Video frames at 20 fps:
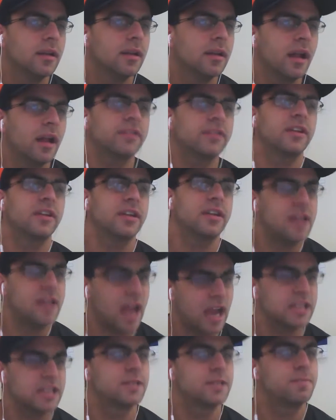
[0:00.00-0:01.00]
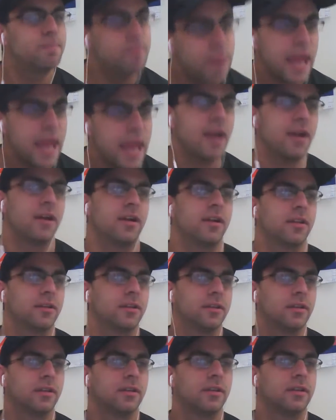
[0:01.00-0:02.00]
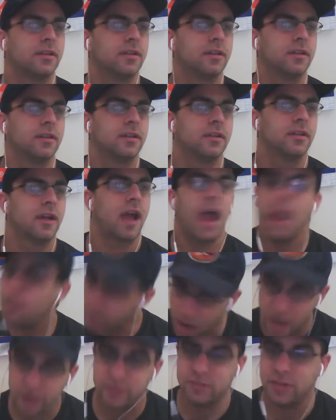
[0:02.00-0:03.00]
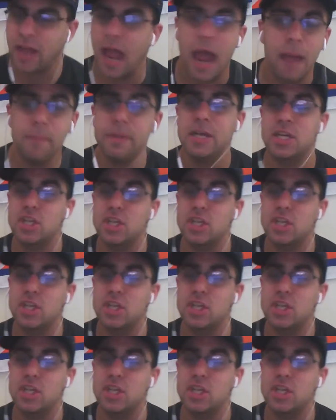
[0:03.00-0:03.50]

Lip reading: That's a nice beard. I'm in